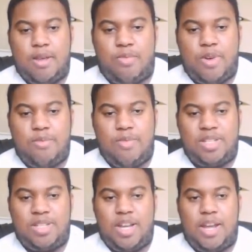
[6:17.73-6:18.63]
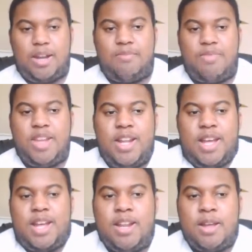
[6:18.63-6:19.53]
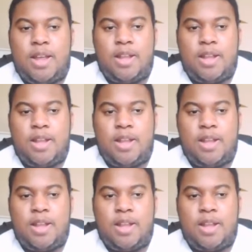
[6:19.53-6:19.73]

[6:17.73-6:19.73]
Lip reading: pretty much, and compete in